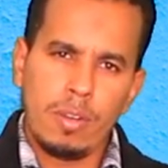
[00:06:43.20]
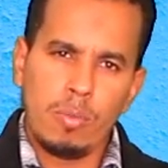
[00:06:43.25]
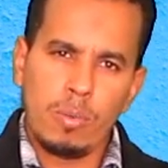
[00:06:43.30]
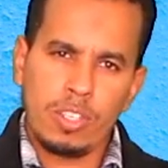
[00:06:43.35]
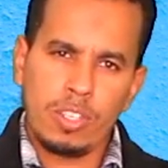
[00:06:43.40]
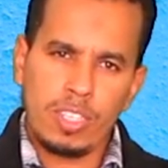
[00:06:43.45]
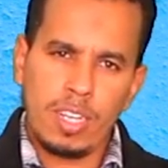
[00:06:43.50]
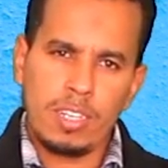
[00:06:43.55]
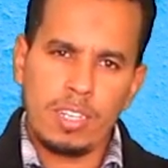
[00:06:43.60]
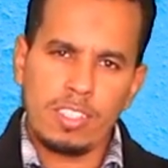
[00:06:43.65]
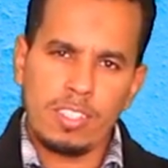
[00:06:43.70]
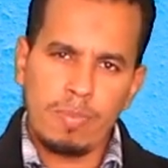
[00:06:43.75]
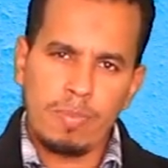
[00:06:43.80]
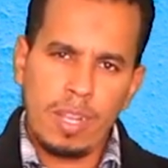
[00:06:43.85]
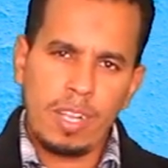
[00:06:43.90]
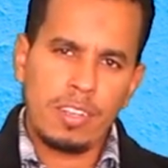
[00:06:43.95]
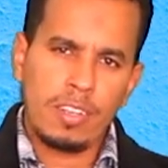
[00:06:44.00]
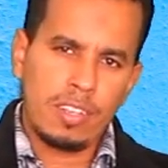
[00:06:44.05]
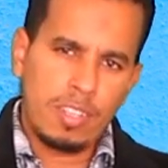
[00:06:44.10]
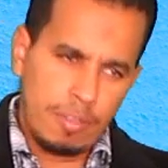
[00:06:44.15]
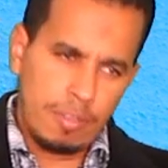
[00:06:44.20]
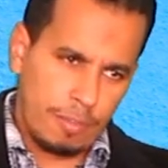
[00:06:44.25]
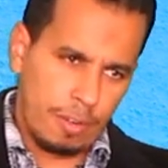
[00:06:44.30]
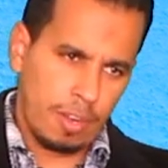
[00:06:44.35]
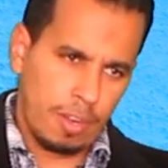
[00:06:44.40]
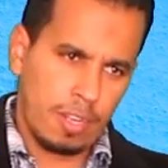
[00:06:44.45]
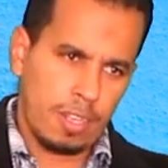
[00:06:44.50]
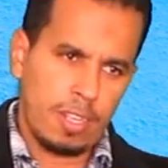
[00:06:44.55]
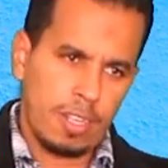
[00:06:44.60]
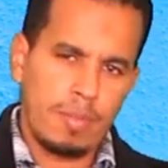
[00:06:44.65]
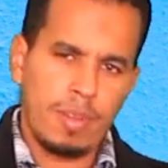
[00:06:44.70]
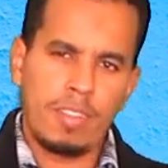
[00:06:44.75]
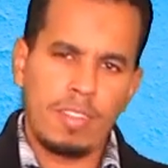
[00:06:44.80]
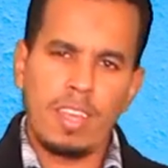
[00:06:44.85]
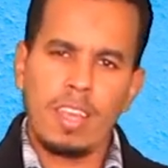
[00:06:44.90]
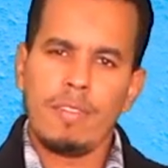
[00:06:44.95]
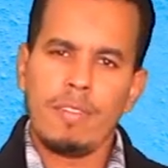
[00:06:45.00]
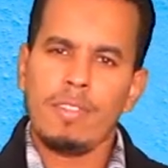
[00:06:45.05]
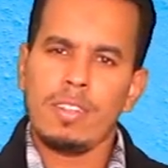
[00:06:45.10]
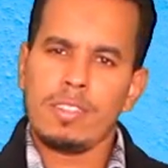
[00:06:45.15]
which are spelled differently, but they
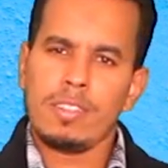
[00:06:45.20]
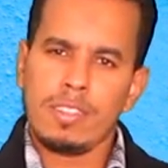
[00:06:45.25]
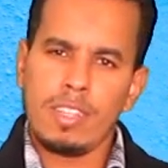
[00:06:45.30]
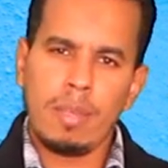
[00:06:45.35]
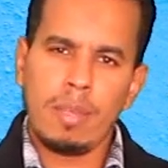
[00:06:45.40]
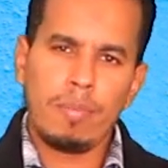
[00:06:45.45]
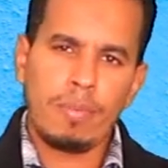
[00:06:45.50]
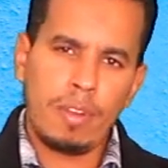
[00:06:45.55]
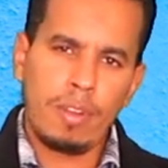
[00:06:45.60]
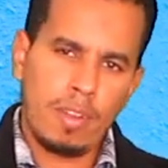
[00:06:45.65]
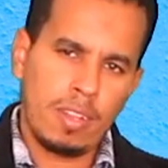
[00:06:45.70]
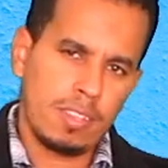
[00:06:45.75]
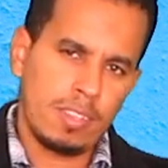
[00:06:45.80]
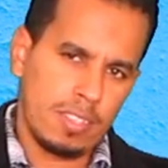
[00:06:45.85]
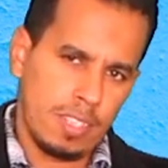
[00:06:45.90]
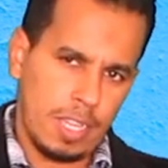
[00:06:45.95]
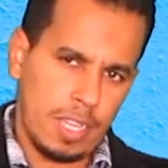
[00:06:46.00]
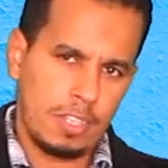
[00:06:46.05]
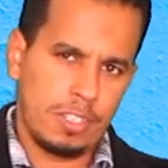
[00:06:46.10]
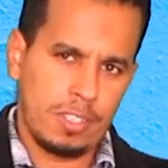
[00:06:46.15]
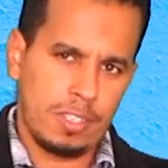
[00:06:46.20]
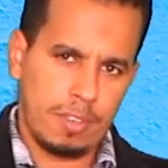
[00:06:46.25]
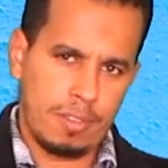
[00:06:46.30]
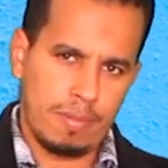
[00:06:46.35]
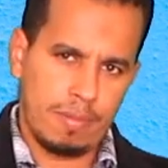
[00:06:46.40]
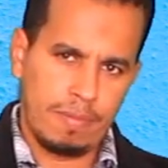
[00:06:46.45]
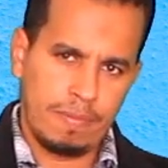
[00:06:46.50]
have the same pronunciation.